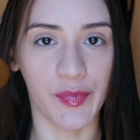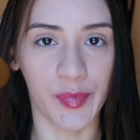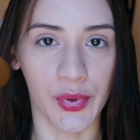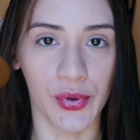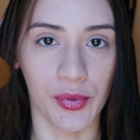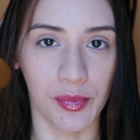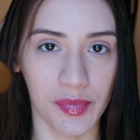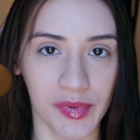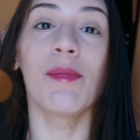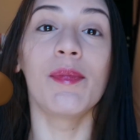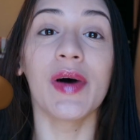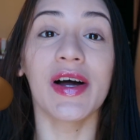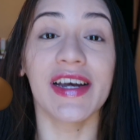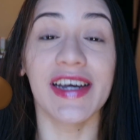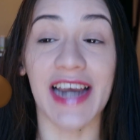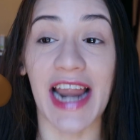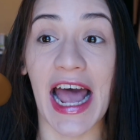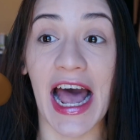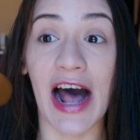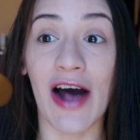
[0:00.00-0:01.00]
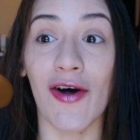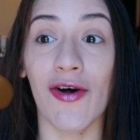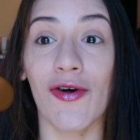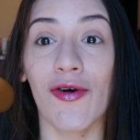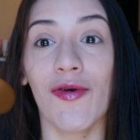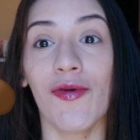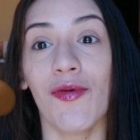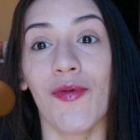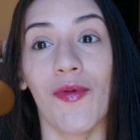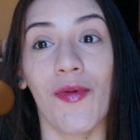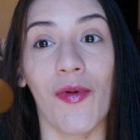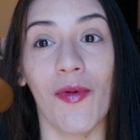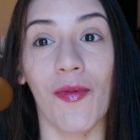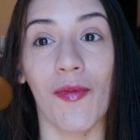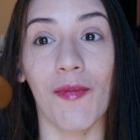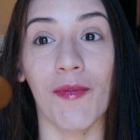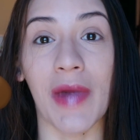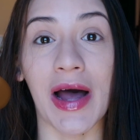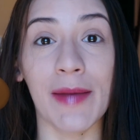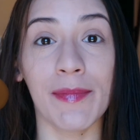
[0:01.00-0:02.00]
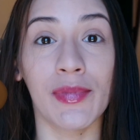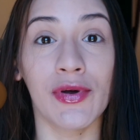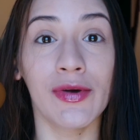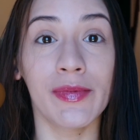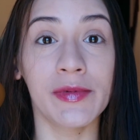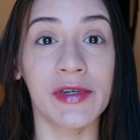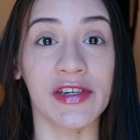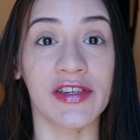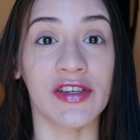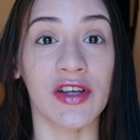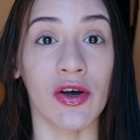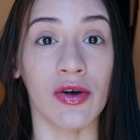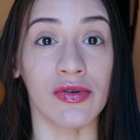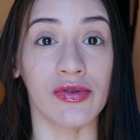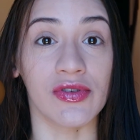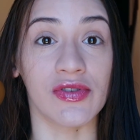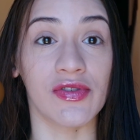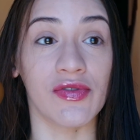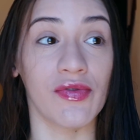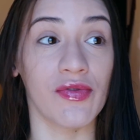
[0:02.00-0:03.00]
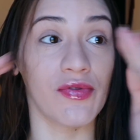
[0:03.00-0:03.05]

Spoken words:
of poop. But now, my poop just goes,